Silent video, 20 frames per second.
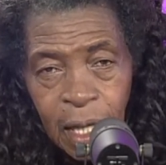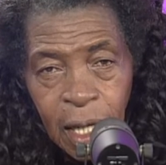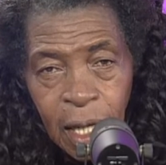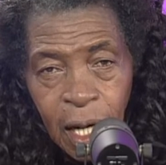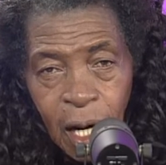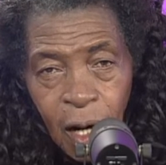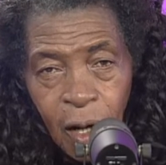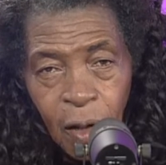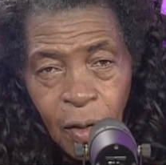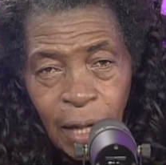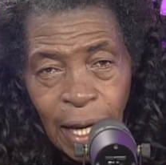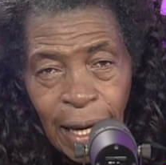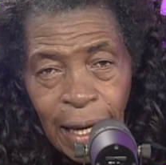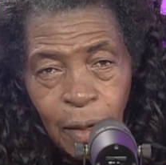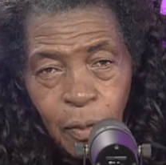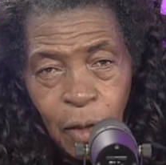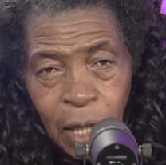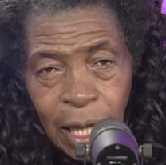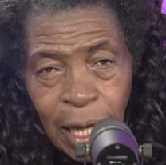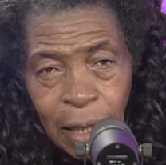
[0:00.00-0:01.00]
Okay,
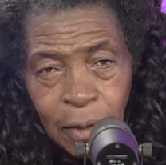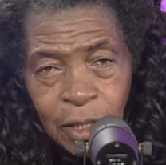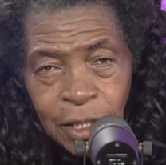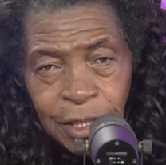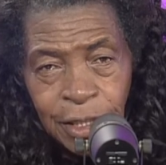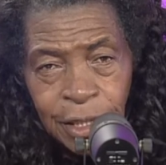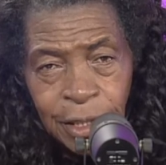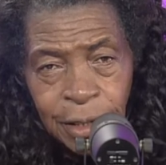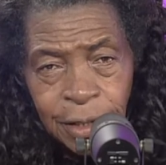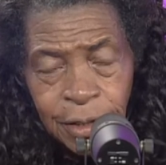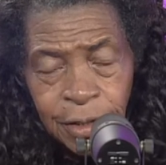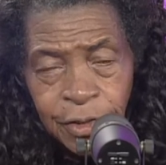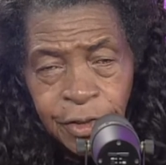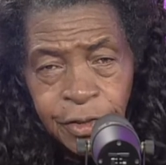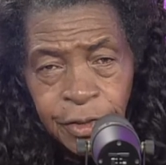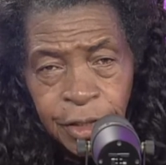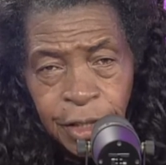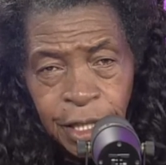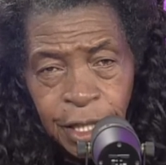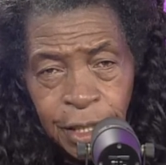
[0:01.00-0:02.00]
when I was here in the
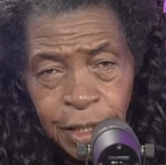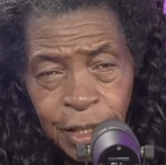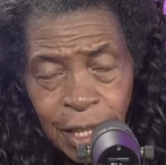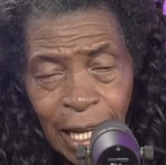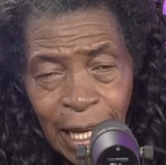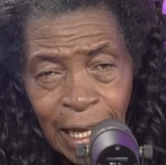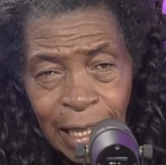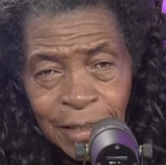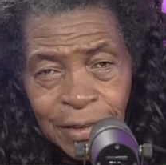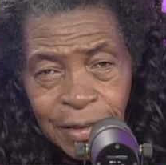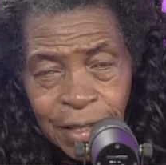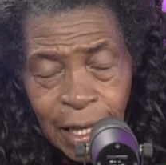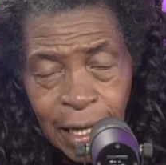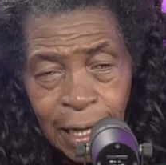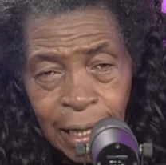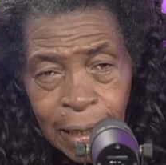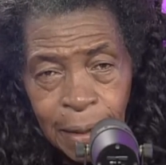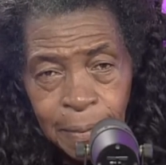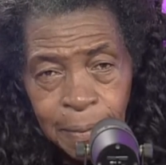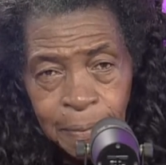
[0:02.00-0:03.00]
studio last
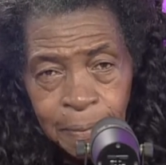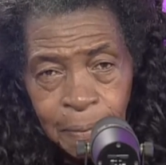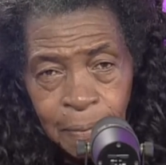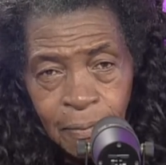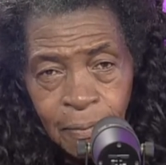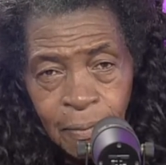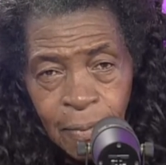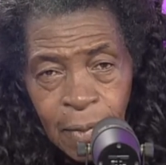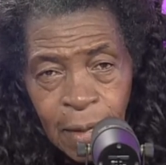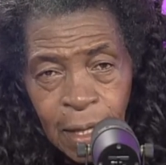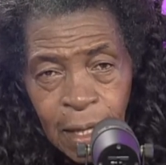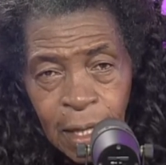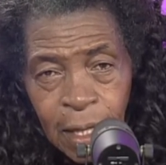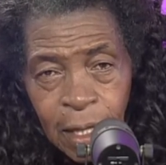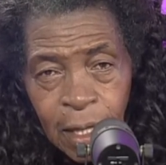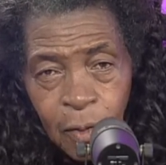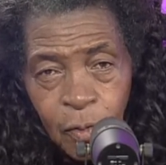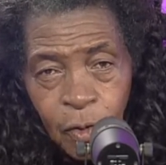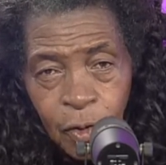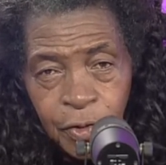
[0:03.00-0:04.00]
time,
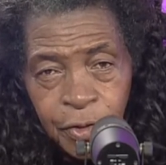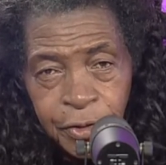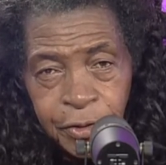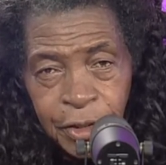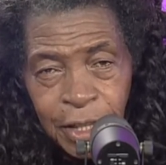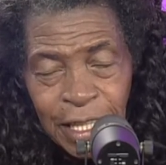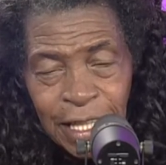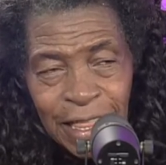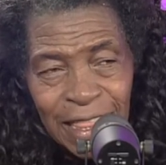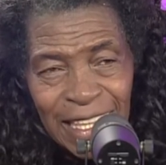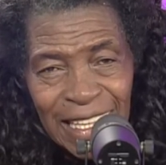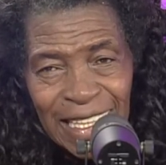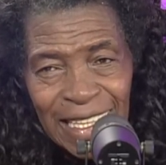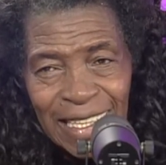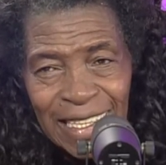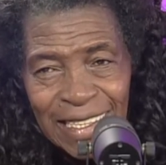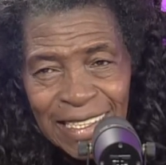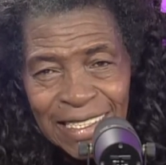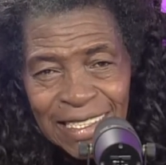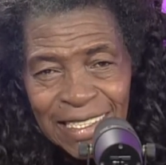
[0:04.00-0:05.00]
there were three
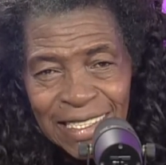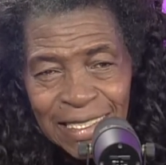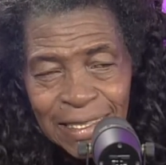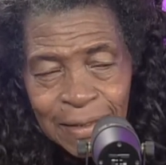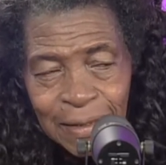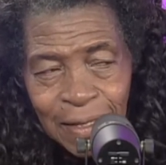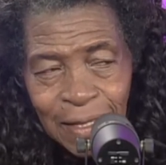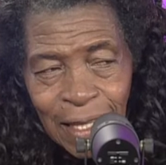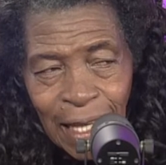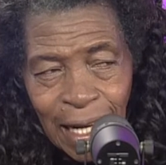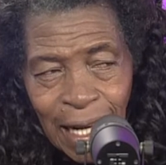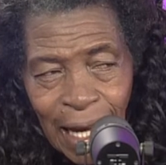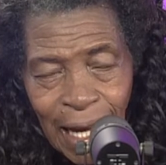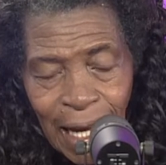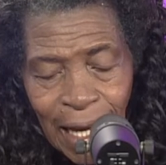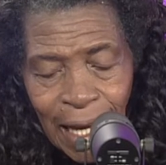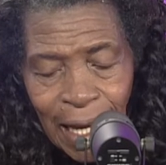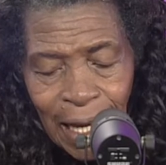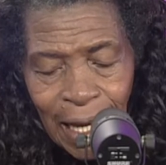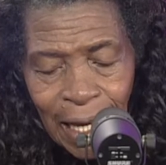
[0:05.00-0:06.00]
things that
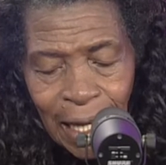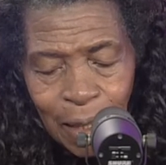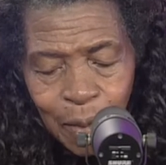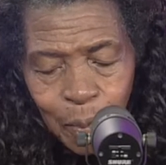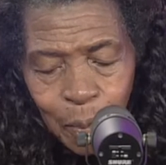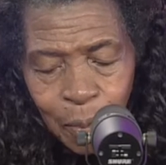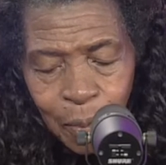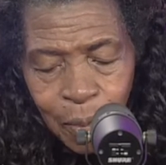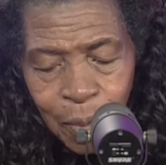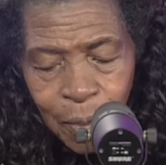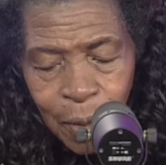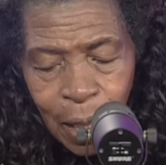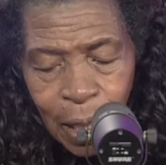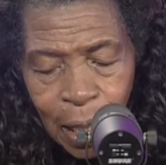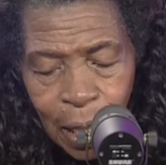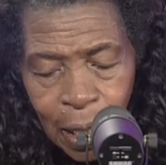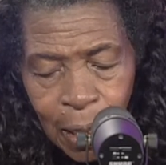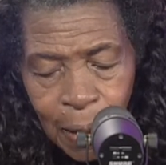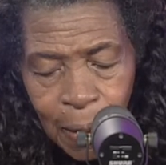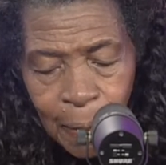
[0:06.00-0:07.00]
I had
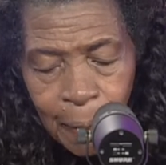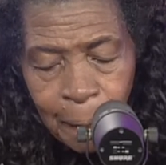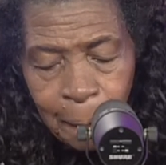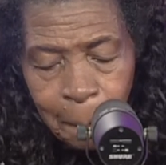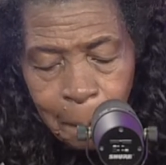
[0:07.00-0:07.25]
uh,